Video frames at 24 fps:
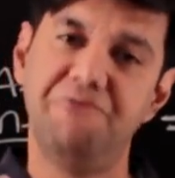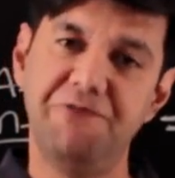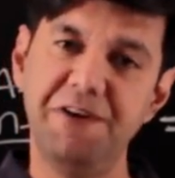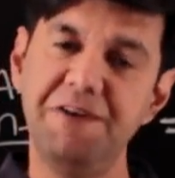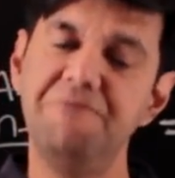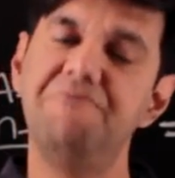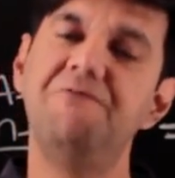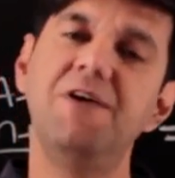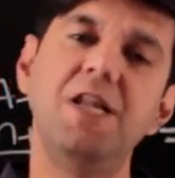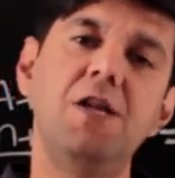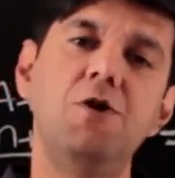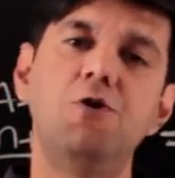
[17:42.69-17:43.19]

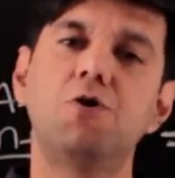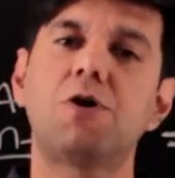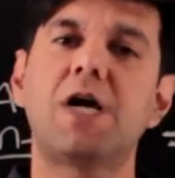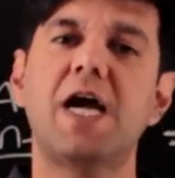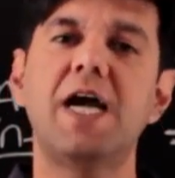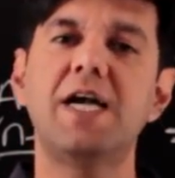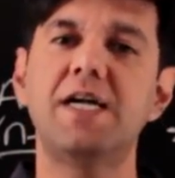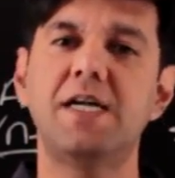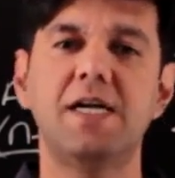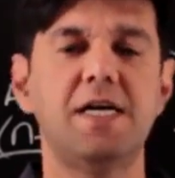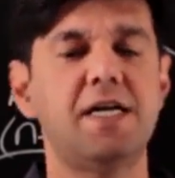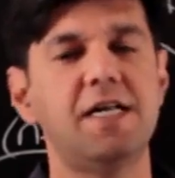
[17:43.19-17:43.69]
We will look
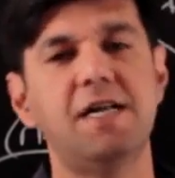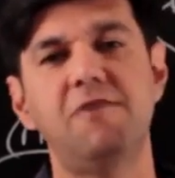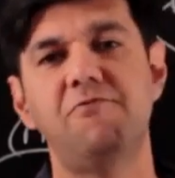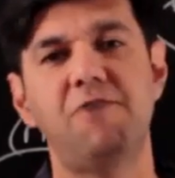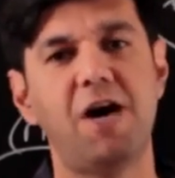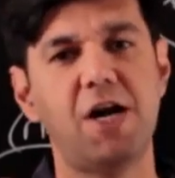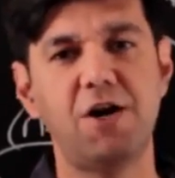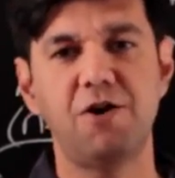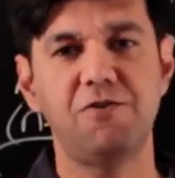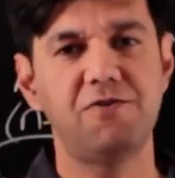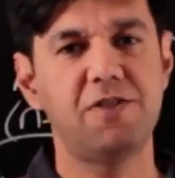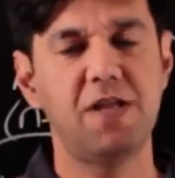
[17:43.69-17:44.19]
at it in
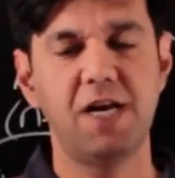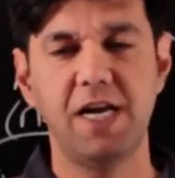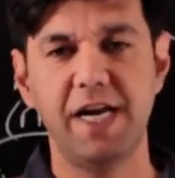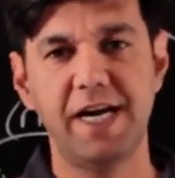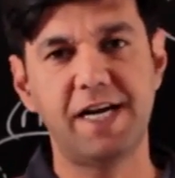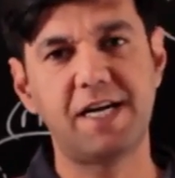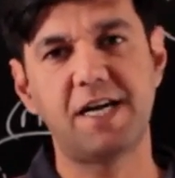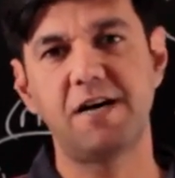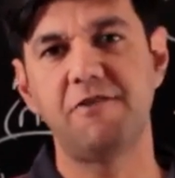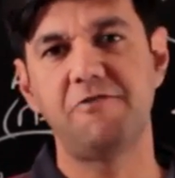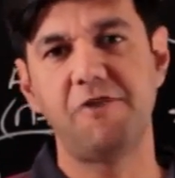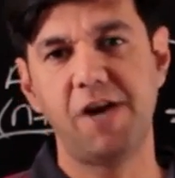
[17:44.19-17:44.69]
one of the
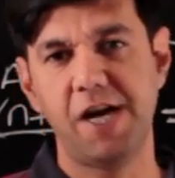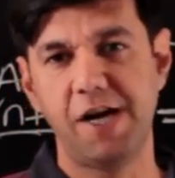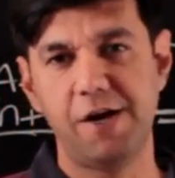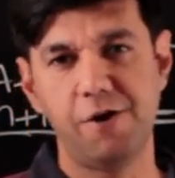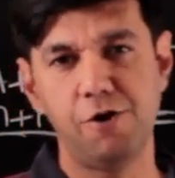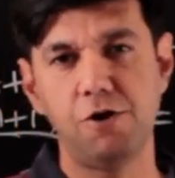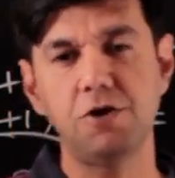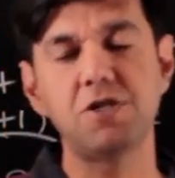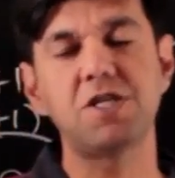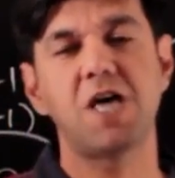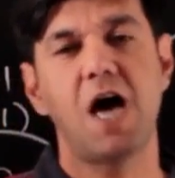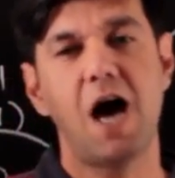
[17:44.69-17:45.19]
later
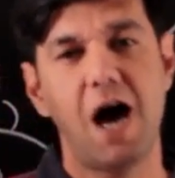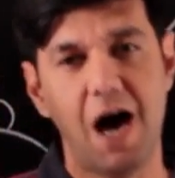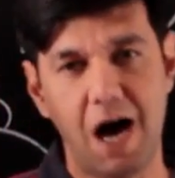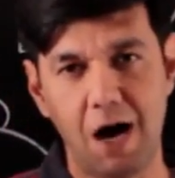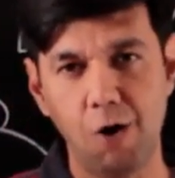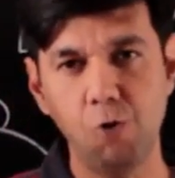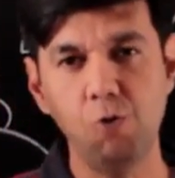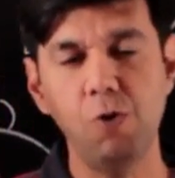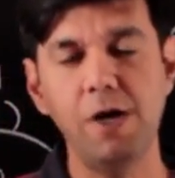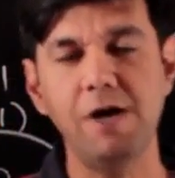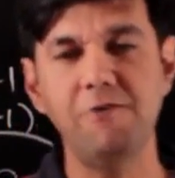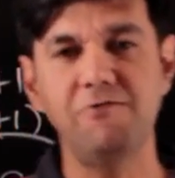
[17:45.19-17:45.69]
videos.
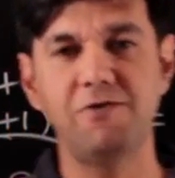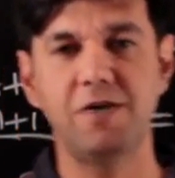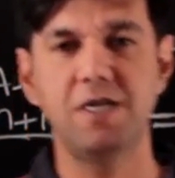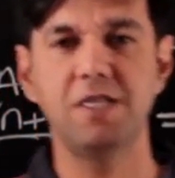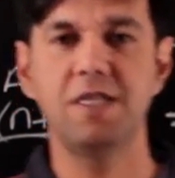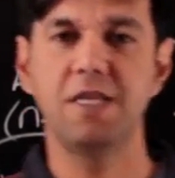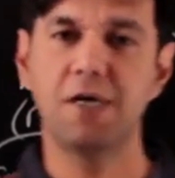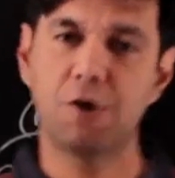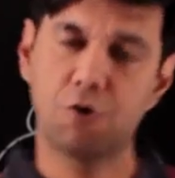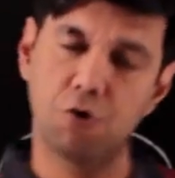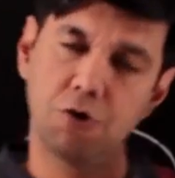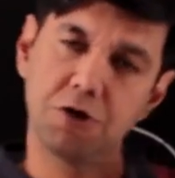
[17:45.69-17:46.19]
However,
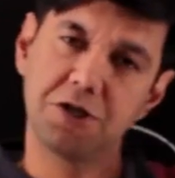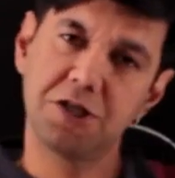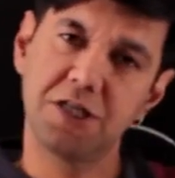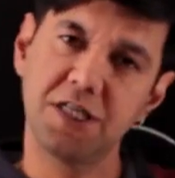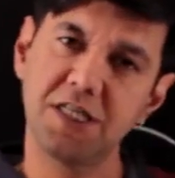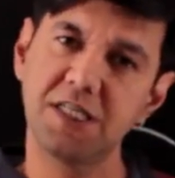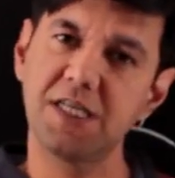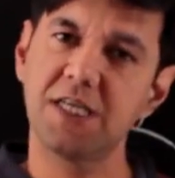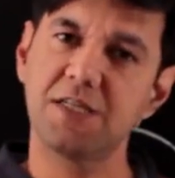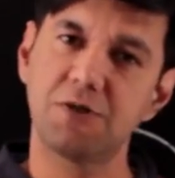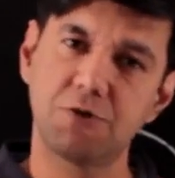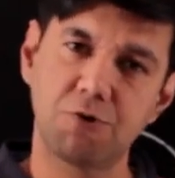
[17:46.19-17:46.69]
the
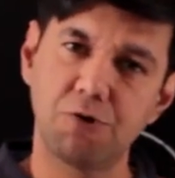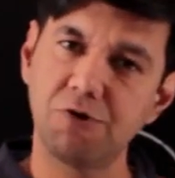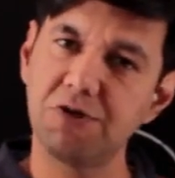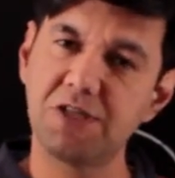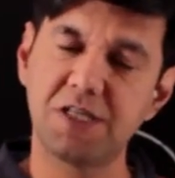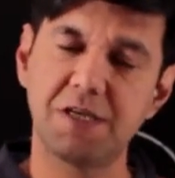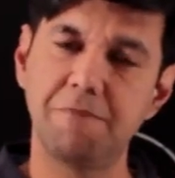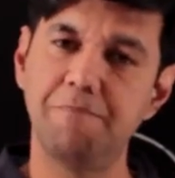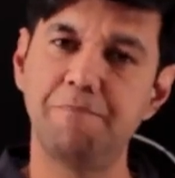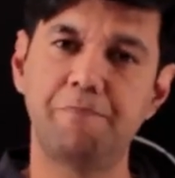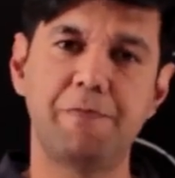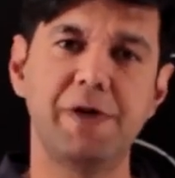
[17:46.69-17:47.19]
questions are so
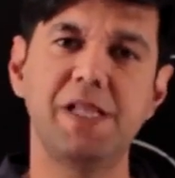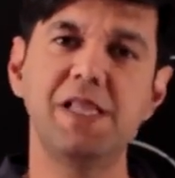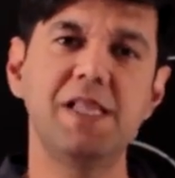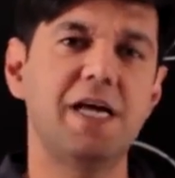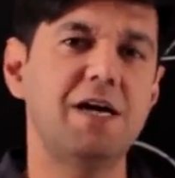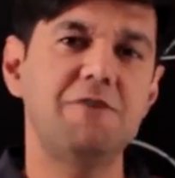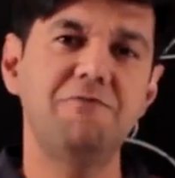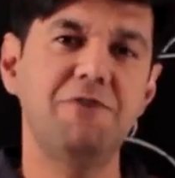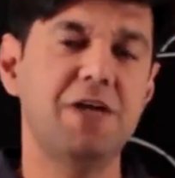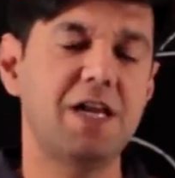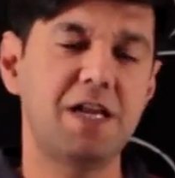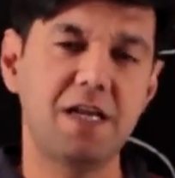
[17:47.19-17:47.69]
simple
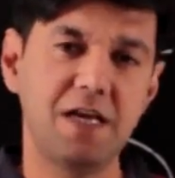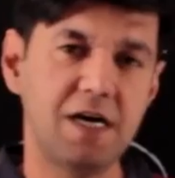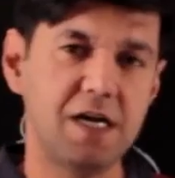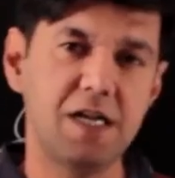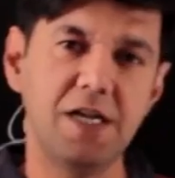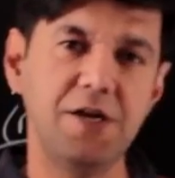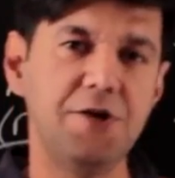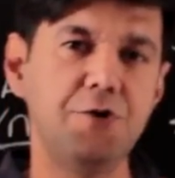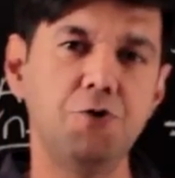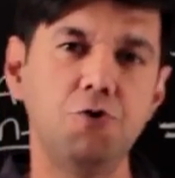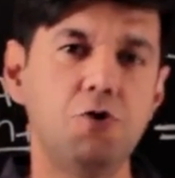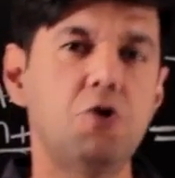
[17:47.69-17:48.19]
that we
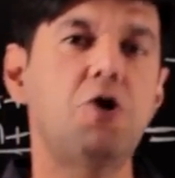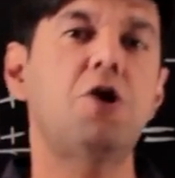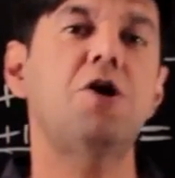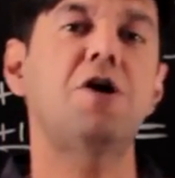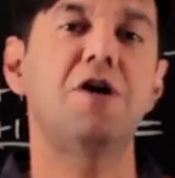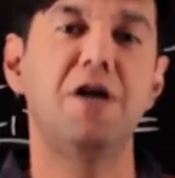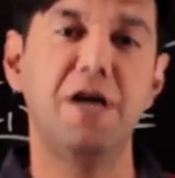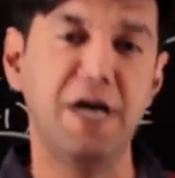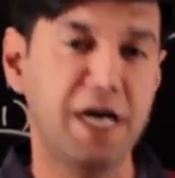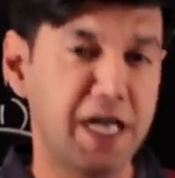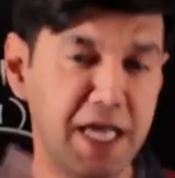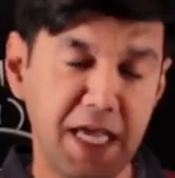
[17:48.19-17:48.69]
really do
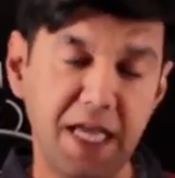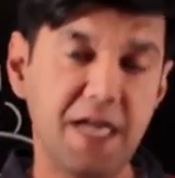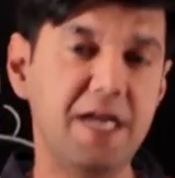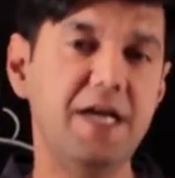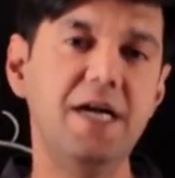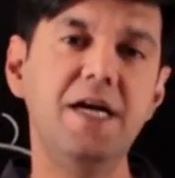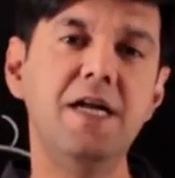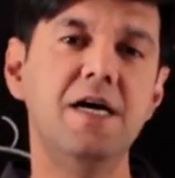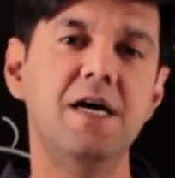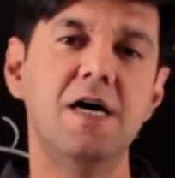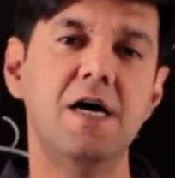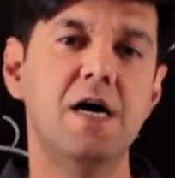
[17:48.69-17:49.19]
not
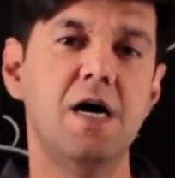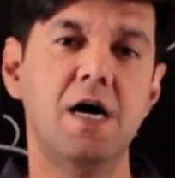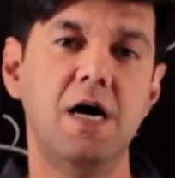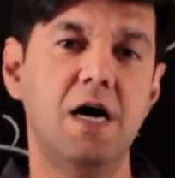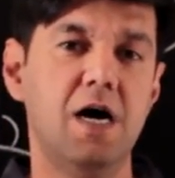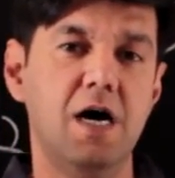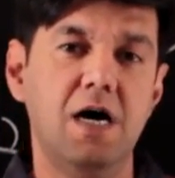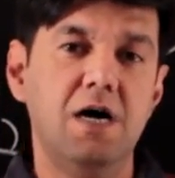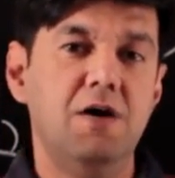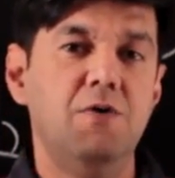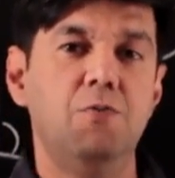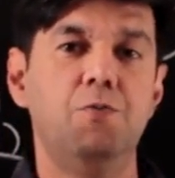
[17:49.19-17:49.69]
need
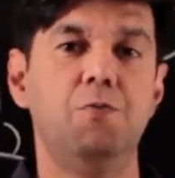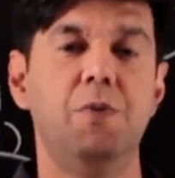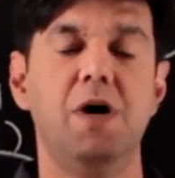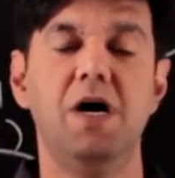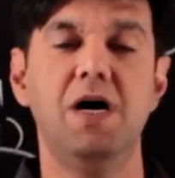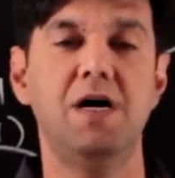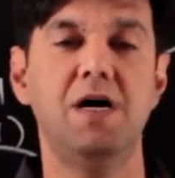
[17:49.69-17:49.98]
a